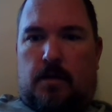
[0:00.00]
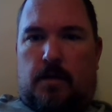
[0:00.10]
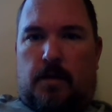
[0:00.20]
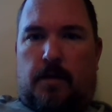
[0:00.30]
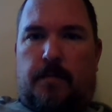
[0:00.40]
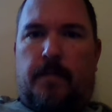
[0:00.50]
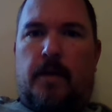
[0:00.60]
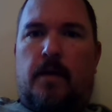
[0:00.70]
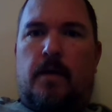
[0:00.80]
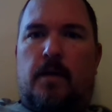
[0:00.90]
Okay.
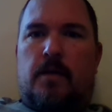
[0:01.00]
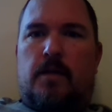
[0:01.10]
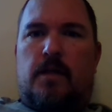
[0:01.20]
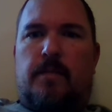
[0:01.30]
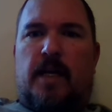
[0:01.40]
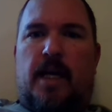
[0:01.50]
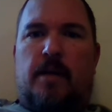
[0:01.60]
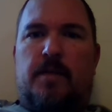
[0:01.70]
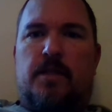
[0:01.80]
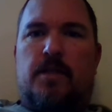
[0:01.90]
So, as many
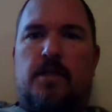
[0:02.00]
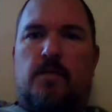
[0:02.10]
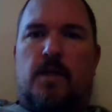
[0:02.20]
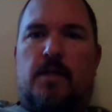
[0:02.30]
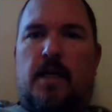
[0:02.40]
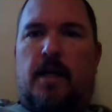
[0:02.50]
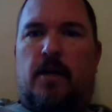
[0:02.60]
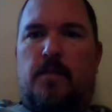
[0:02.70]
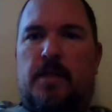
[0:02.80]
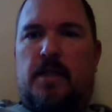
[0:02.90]
abolitionists wanted to
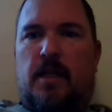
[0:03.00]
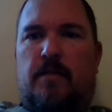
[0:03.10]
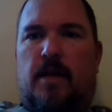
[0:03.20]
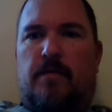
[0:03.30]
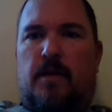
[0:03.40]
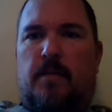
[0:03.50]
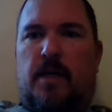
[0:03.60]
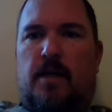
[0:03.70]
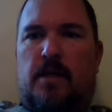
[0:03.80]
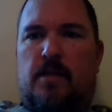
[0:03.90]
help enslaved African
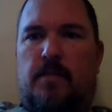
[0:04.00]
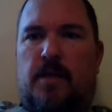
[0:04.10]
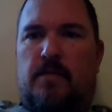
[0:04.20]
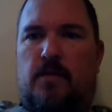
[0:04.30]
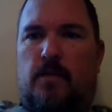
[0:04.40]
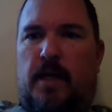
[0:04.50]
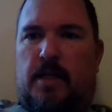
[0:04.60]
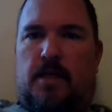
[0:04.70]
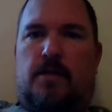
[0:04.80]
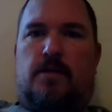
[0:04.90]
Americans in peaceful
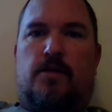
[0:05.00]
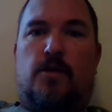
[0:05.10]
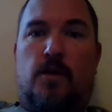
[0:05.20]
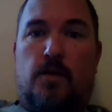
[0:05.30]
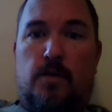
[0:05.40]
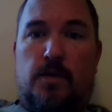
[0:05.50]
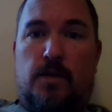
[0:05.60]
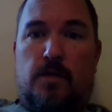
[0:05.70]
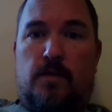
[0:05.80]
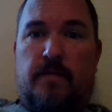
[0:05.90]
ways, others chose
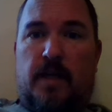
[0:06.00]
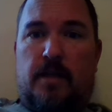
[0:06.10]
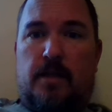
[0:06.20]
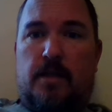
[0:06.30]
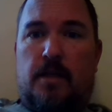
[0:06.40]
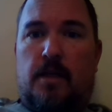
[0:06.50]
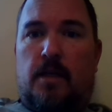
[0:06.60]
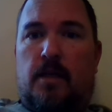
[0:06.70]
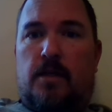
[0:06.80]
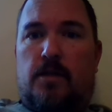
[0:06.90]
to use violence
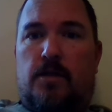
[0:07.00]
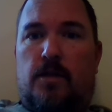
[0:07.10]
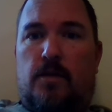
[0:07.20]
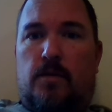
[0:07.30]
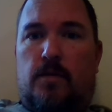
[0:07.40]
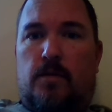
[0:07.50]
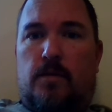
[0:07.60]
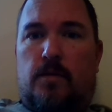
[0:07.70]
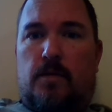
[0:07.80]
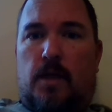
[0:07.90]
to
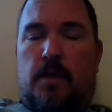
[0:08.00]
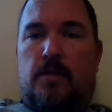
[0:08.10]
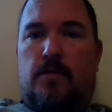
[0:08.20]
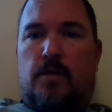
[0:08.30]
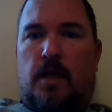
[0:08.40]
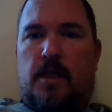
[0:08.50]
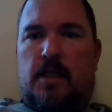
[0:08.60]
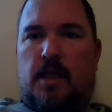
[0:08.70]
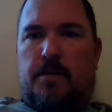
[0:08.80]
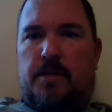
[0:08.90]
try to
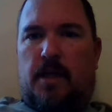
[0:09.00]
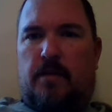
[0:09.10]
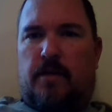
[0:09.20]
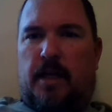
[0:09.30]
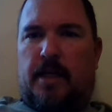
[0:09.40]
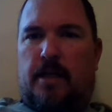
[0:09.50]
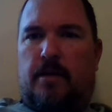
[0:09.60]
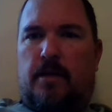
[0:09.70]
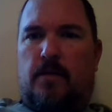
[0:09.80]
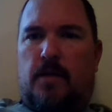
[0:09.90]
stop slavery. In
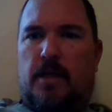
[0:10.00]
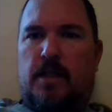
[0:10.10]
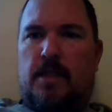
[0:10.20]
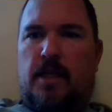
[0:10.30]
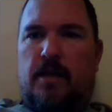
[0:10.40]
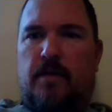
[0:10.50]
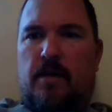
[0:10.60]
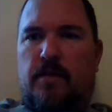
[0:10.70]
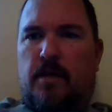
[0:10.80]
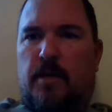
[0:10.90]
1831, an enslaved
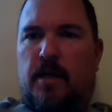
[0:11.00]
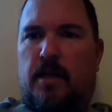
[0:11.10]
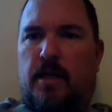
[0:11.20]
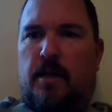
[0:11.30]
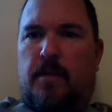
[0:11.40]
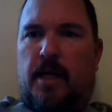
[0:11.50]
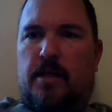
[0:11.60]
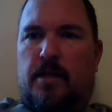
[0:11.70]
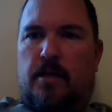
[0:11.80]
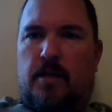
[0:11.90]
African American named
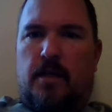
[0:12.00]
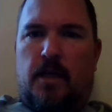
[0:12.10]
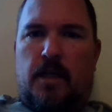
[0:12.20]
Nat Turner